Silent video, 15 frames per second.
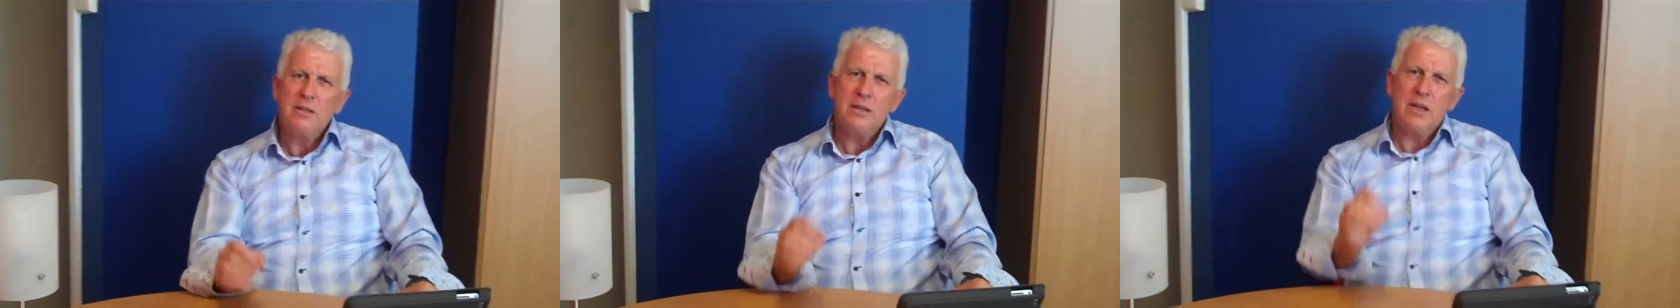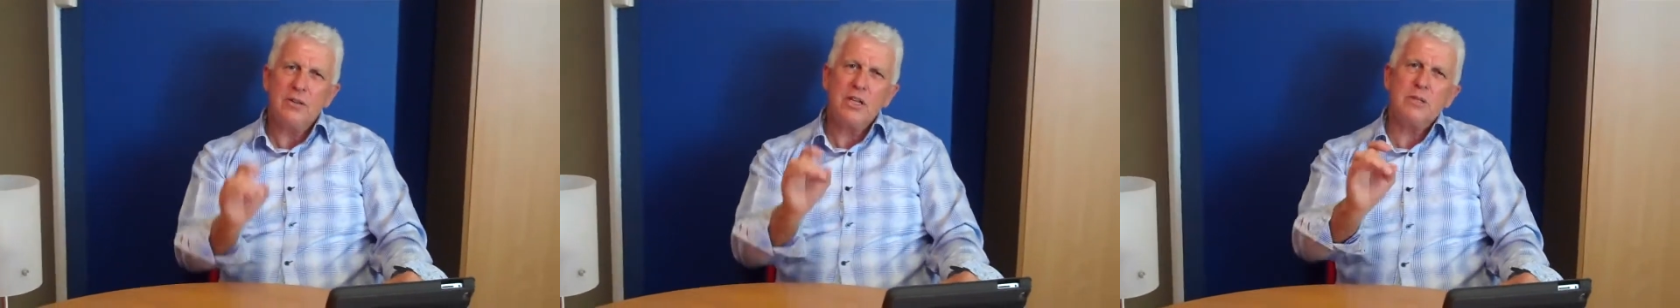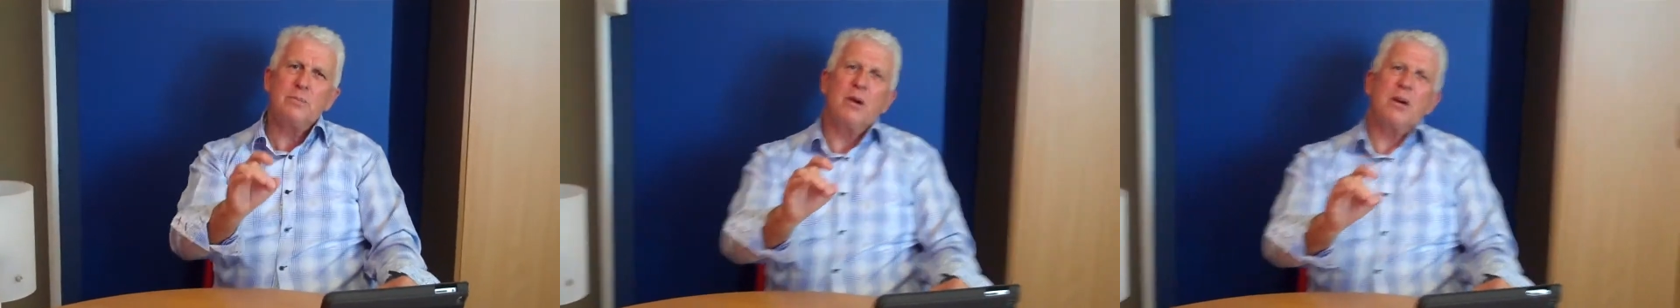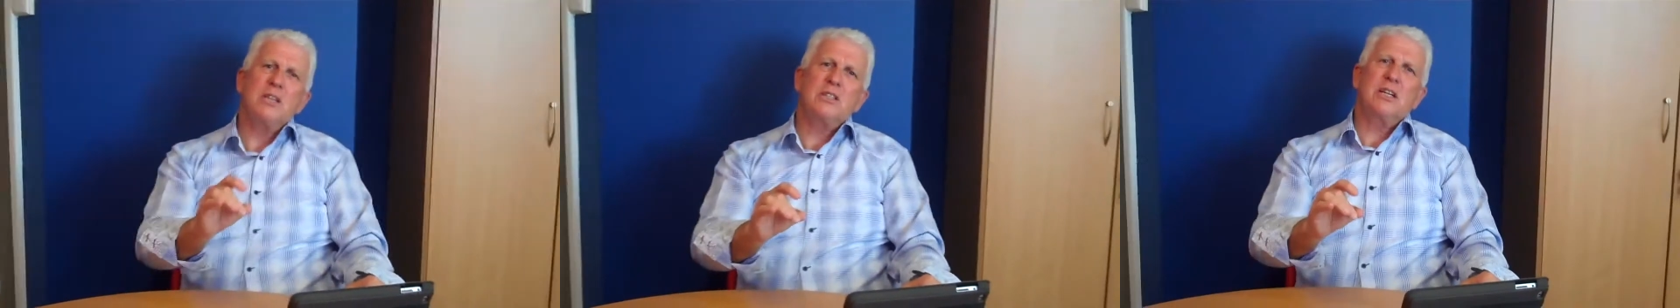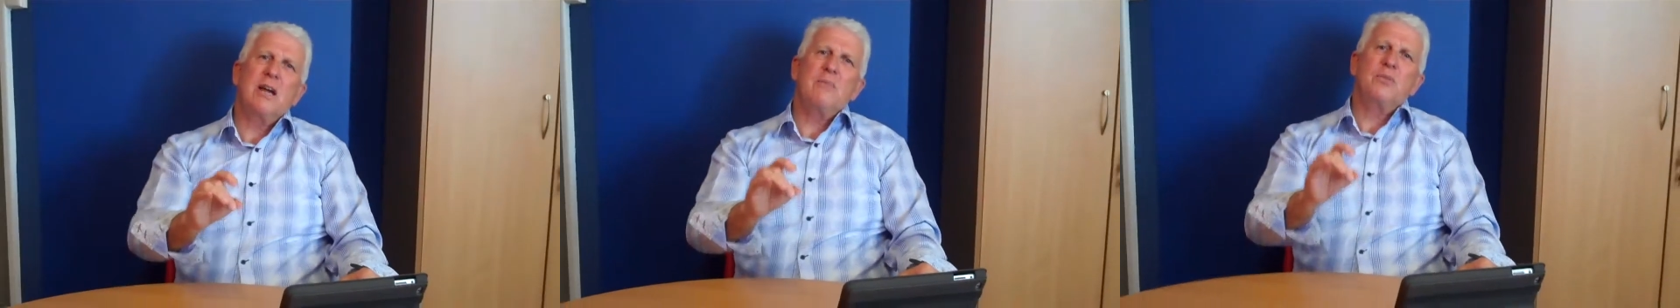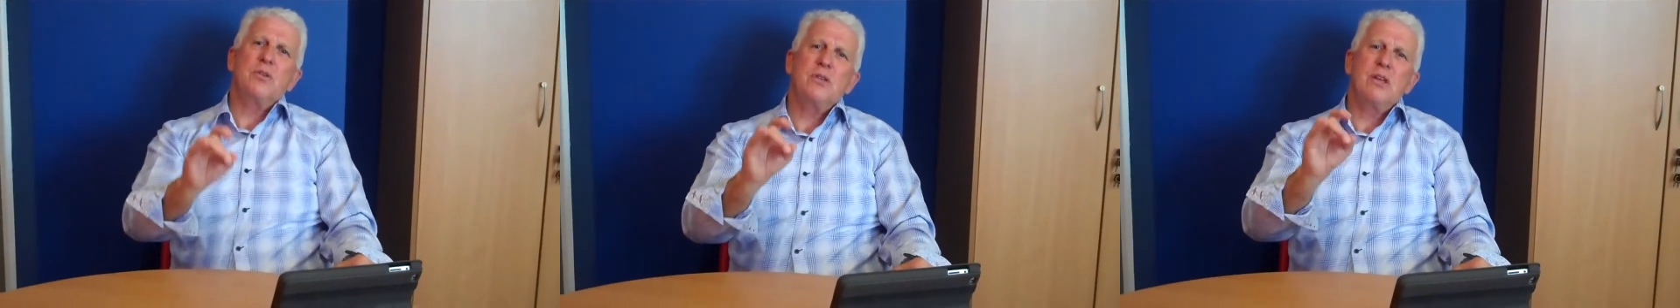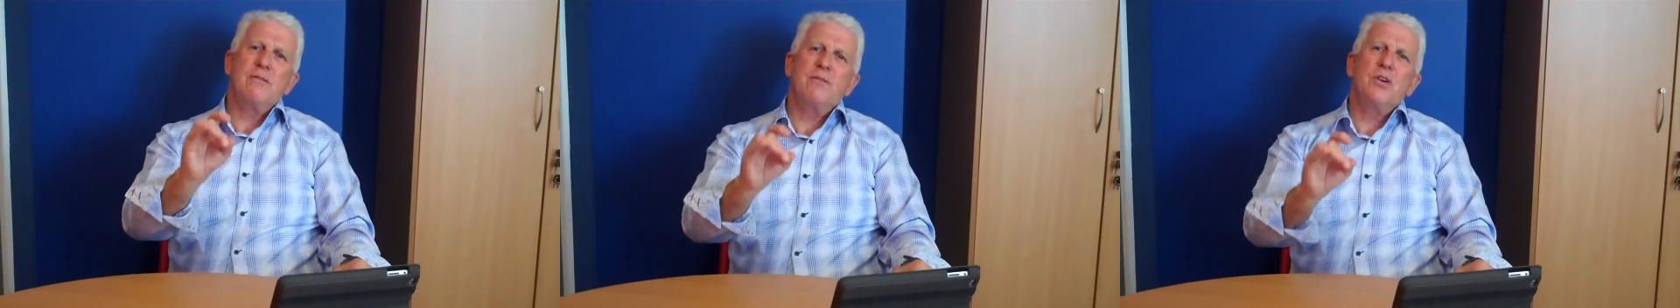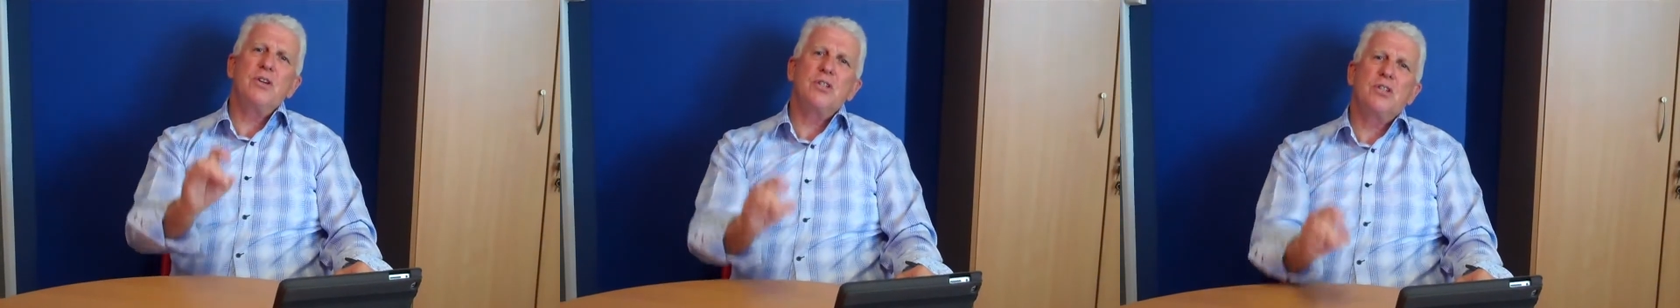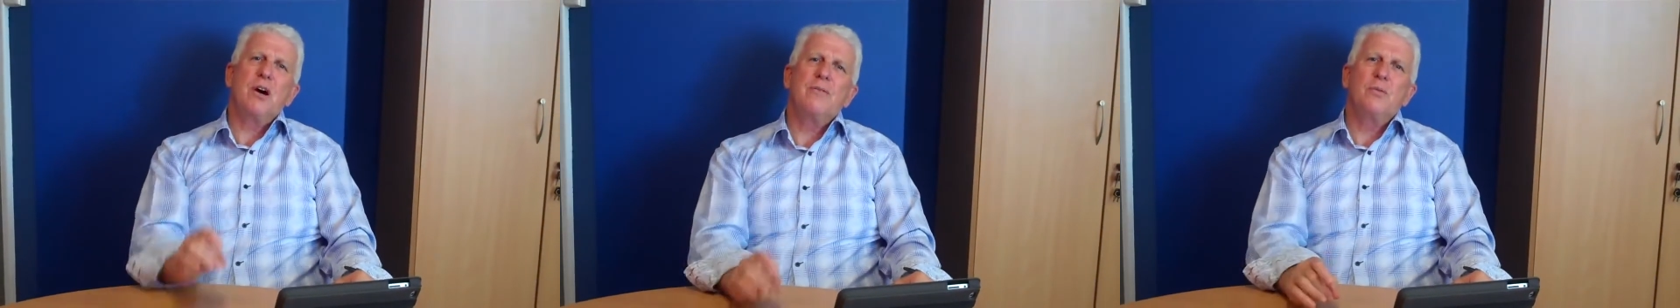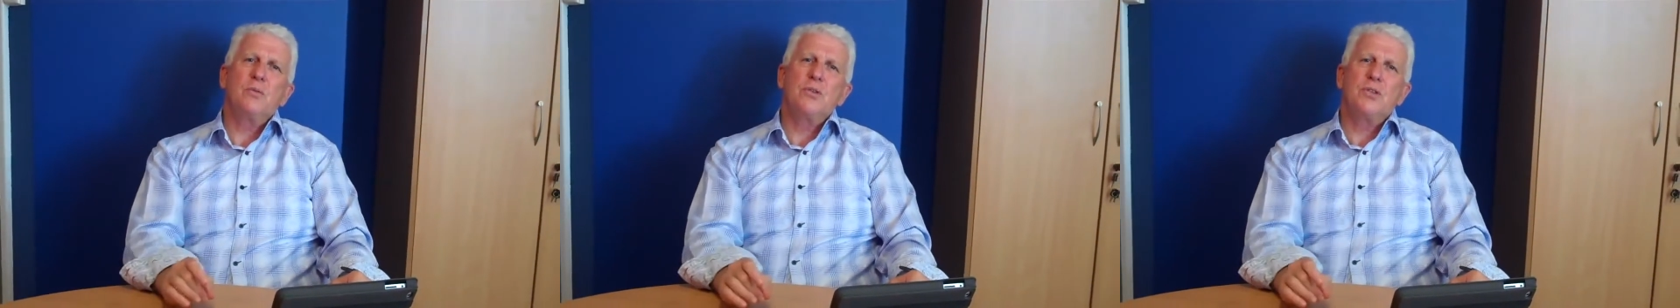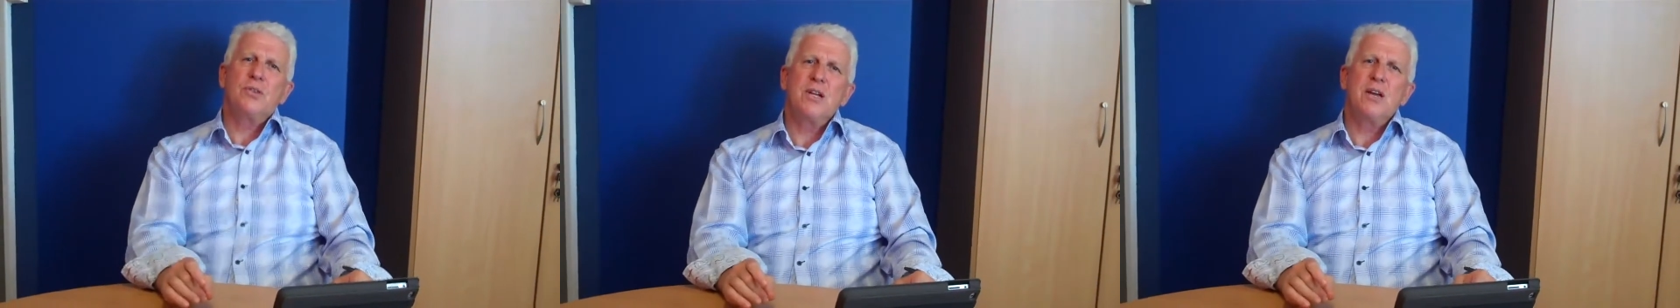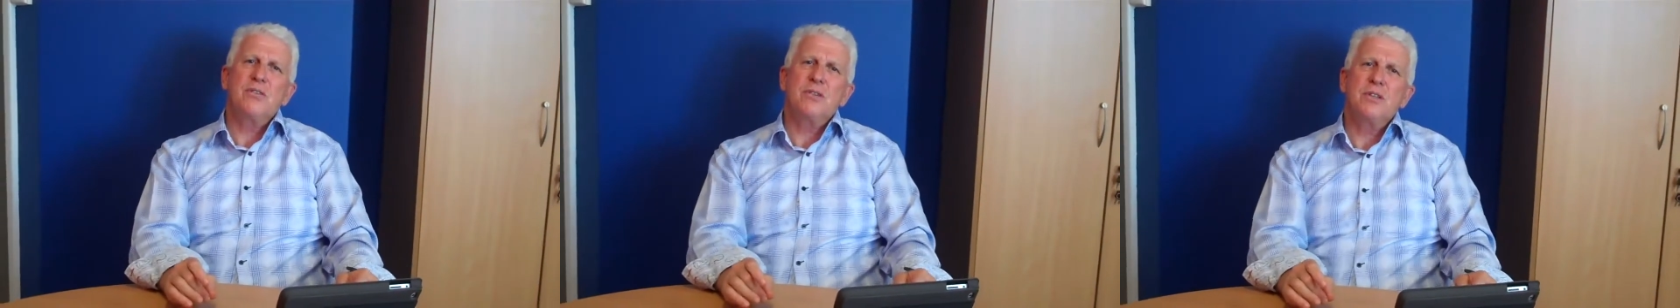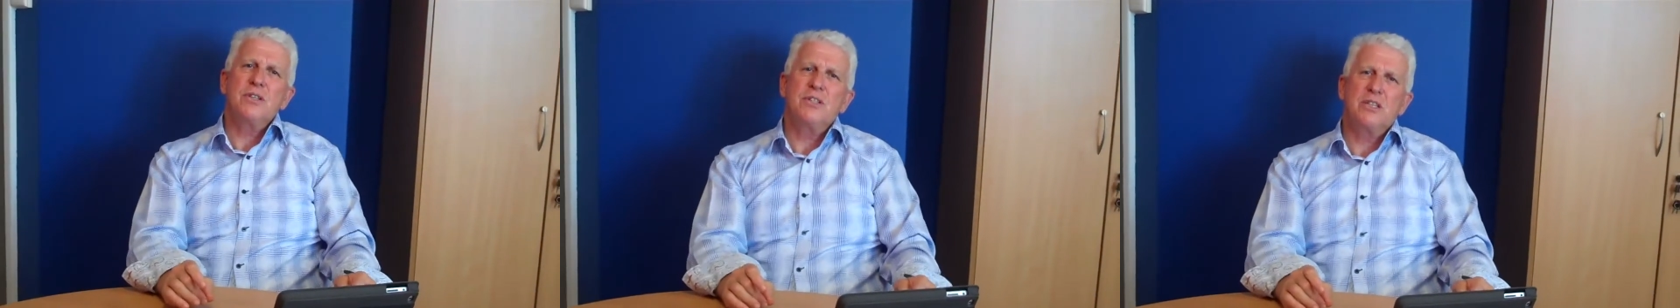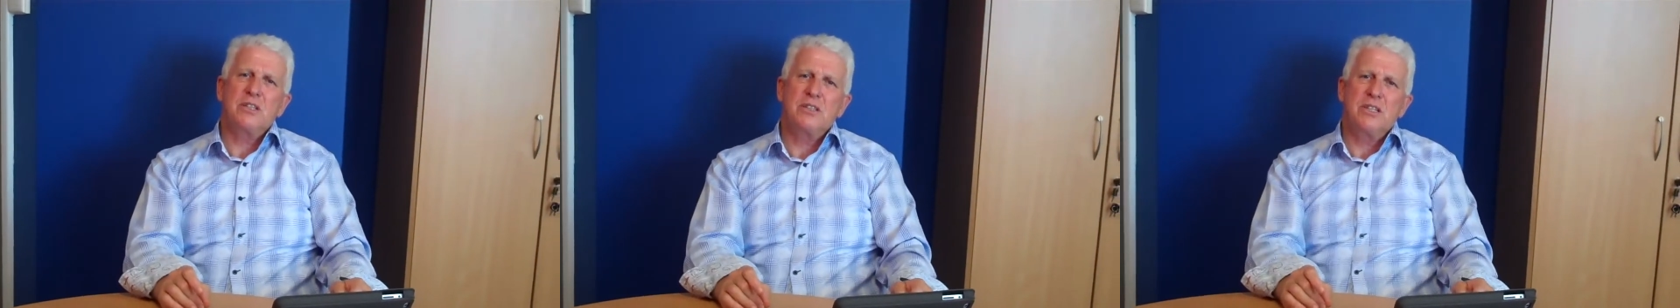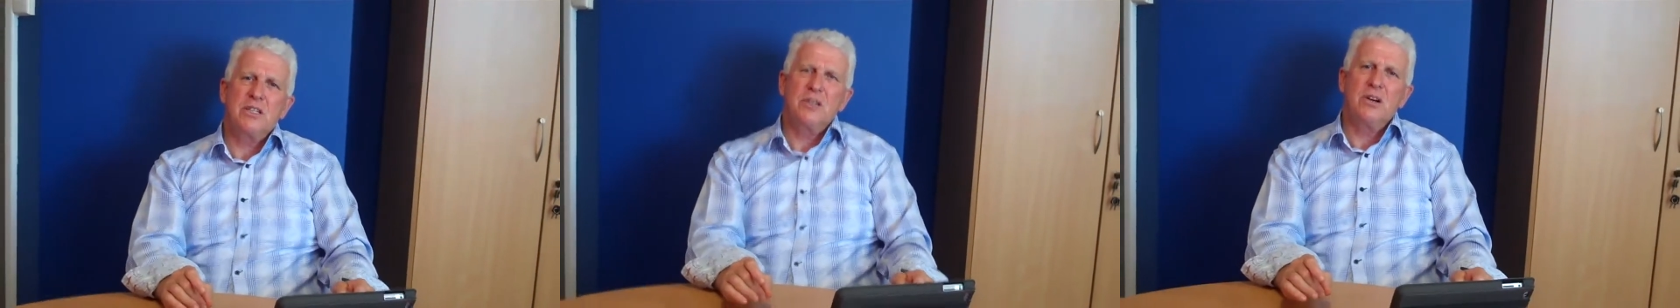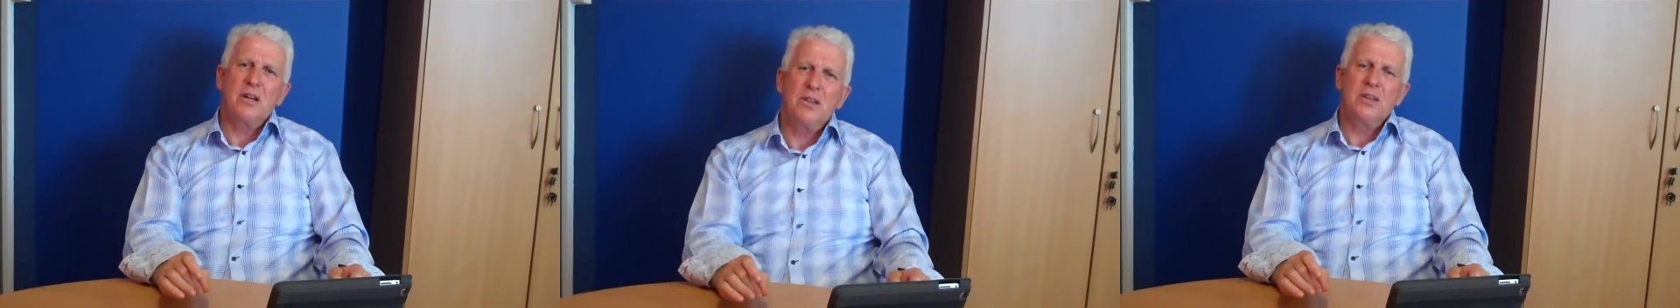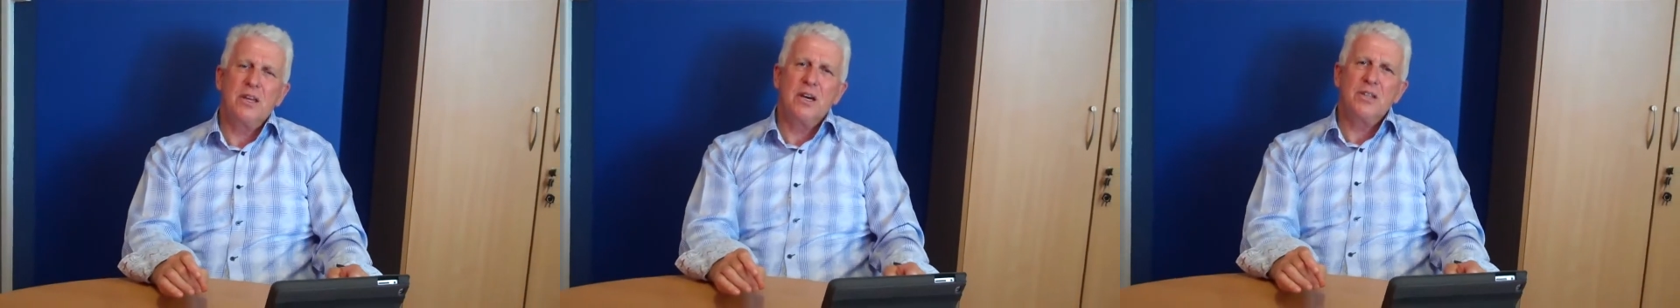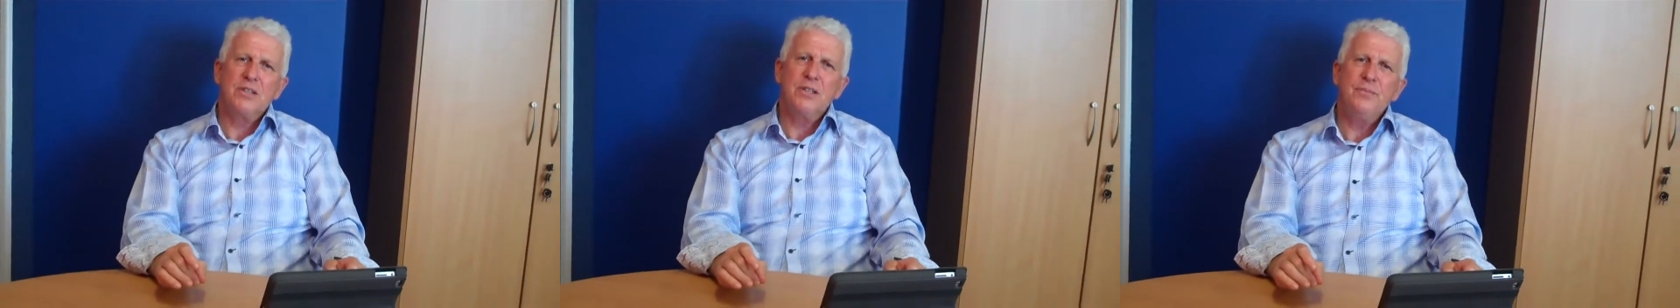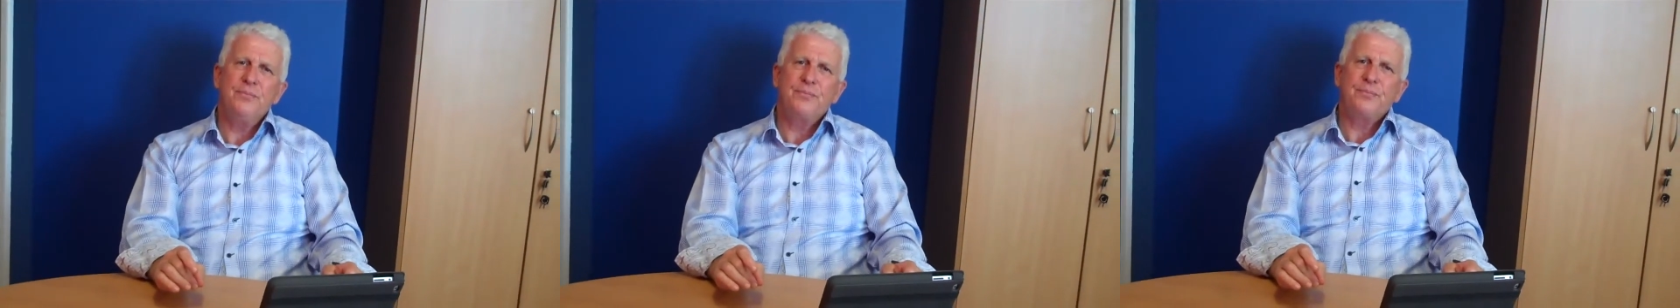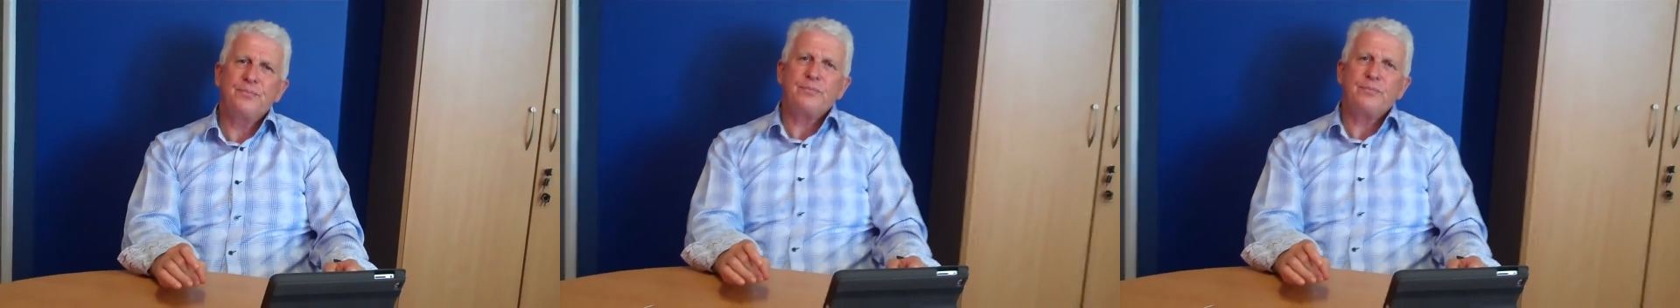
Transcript: Now, these buyers came through. Their first offer was 369,000.